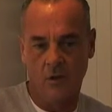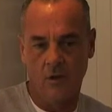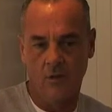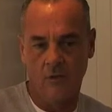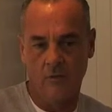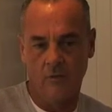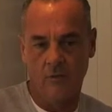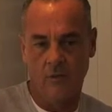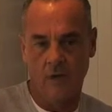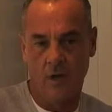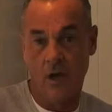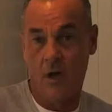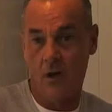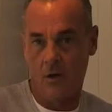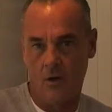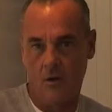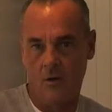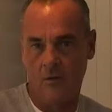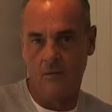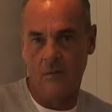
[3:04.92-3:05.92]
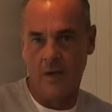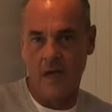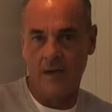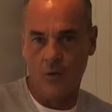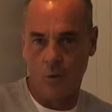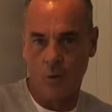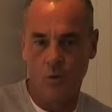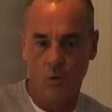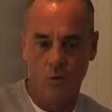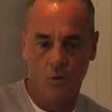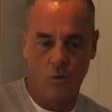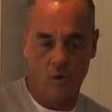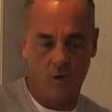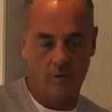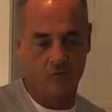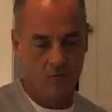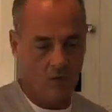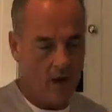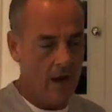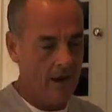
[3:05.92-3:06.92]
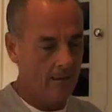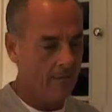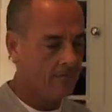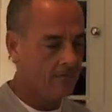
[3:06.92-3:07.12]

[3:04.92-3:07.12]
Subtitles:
of Harlem and New York. Right.